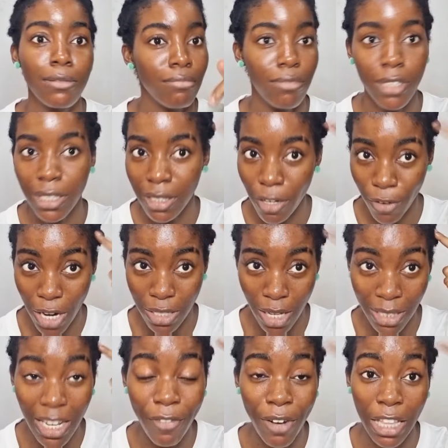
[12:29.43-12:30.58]
this sexy
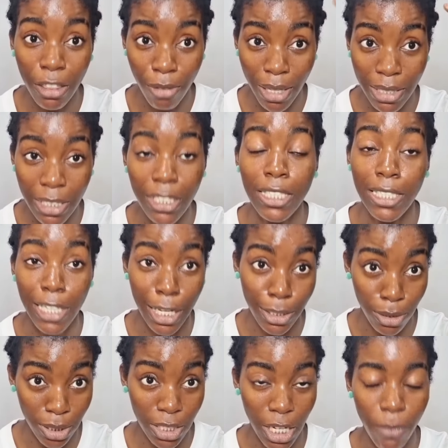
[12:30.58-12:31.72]
African threading is here to
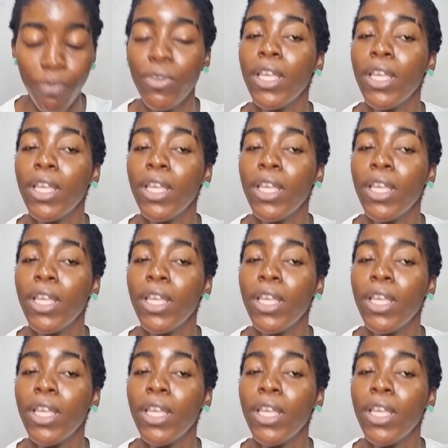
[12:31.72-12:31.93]
stay.